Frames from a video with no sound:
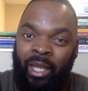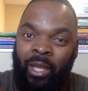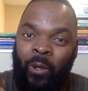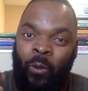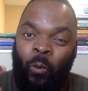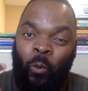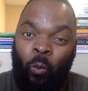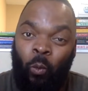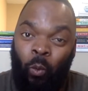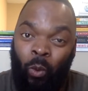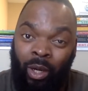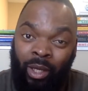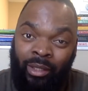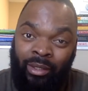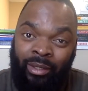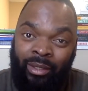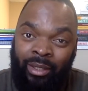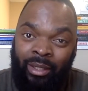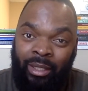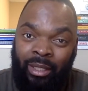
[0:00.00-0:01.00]

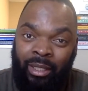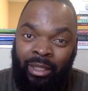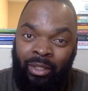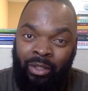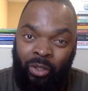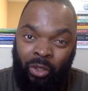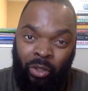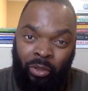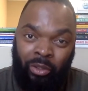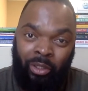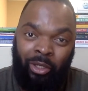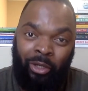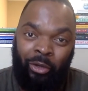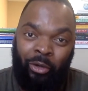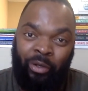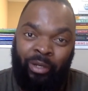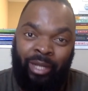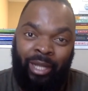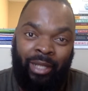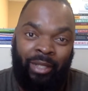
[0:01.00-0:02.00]
One, you're going to learn
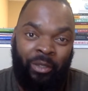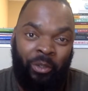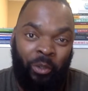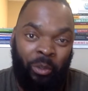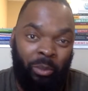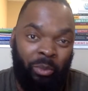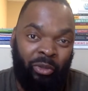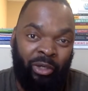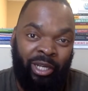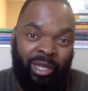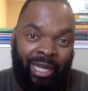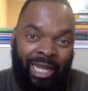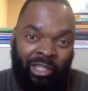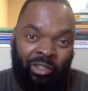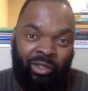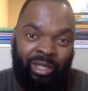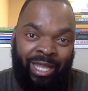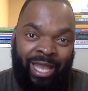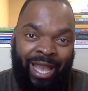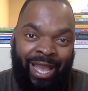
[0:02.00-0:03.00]
that your brain
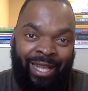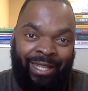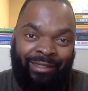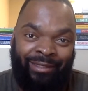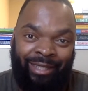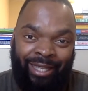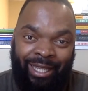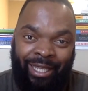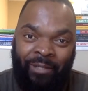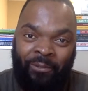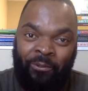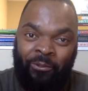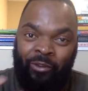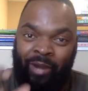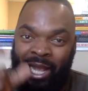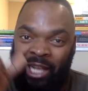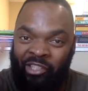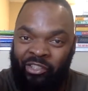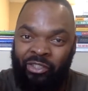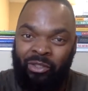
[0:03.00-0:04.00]
actually has a
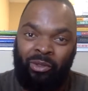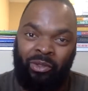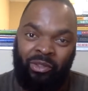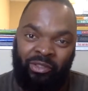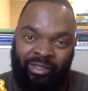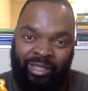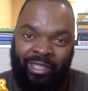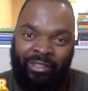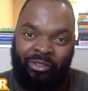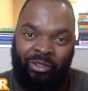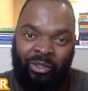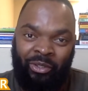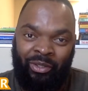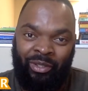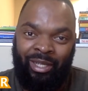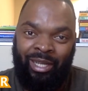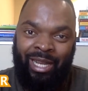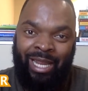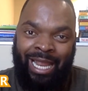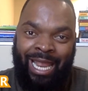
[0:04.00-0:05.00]
rational center
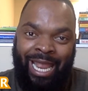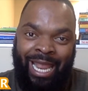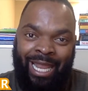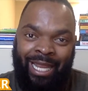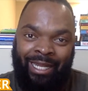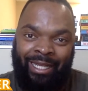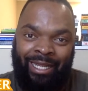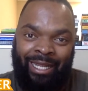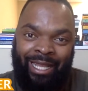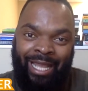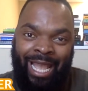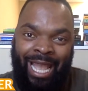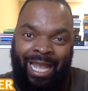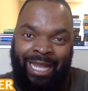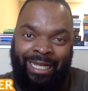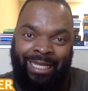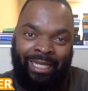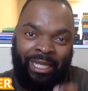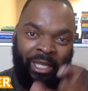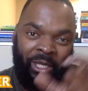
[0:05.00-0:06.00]
and
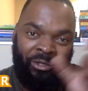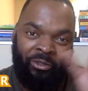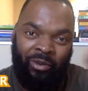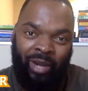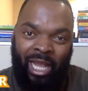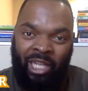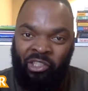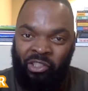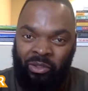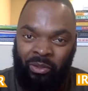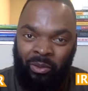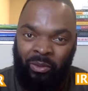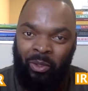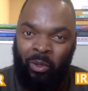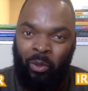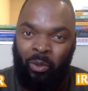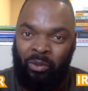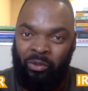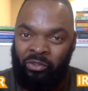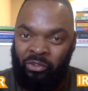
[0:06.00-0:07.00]
an irrational
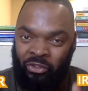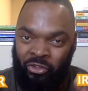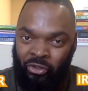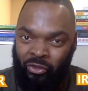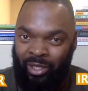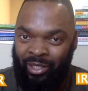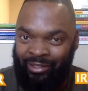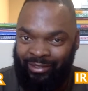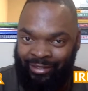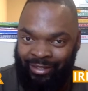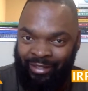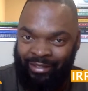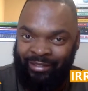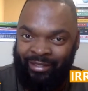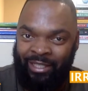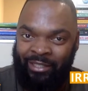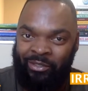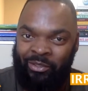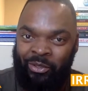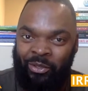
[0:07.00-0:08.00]
or stress
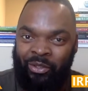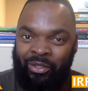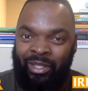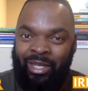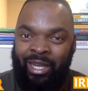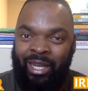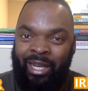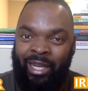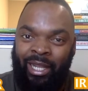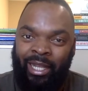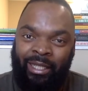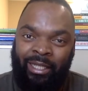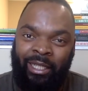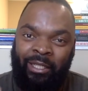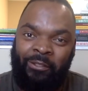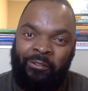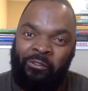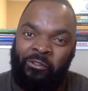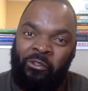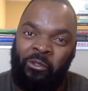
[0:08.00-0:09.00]
center. And
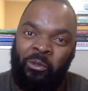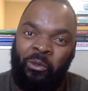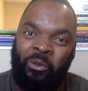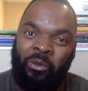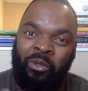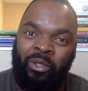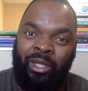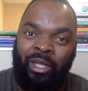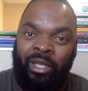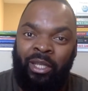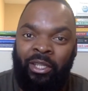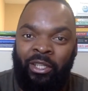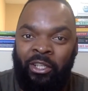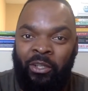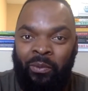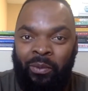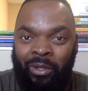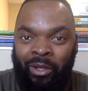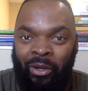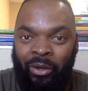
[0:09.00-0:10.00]
then two, you
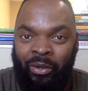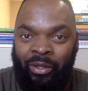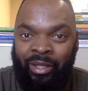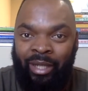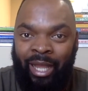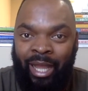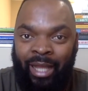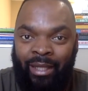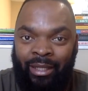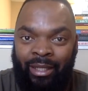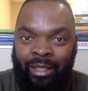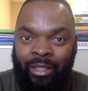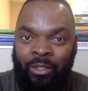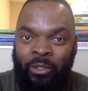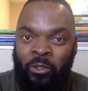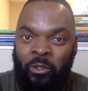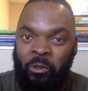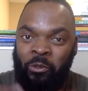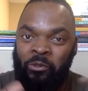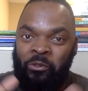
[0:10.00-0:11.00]
will learn that
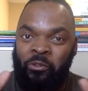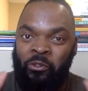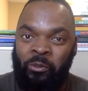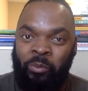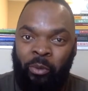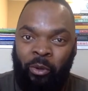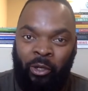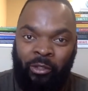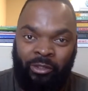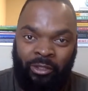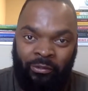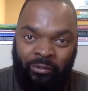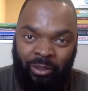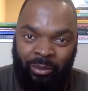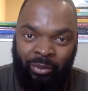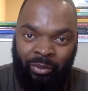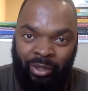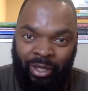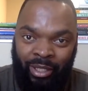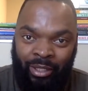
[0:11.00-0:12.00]
those two parts of your
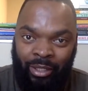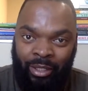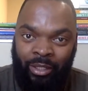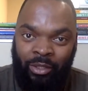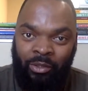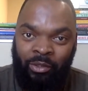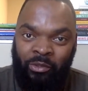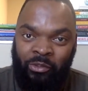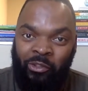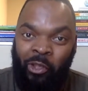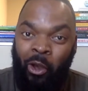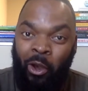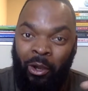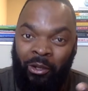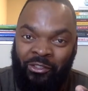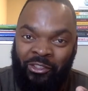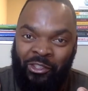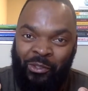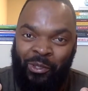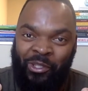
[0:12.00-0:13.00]
brain talk
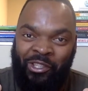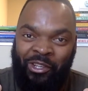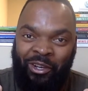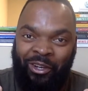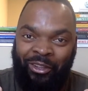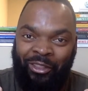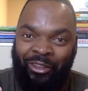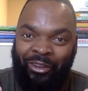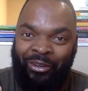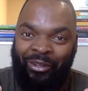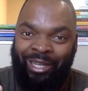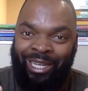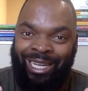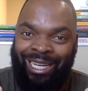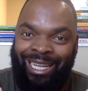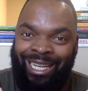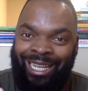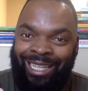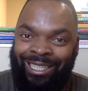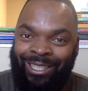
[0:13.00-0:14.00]
to each other
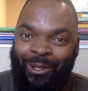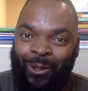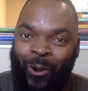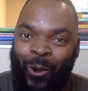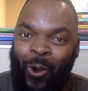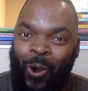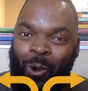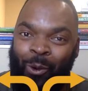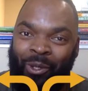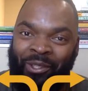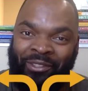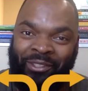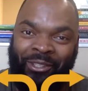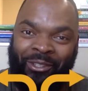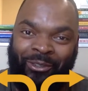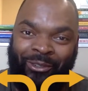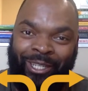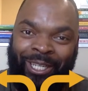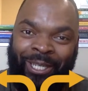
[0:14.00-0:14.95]
and they don't always agree.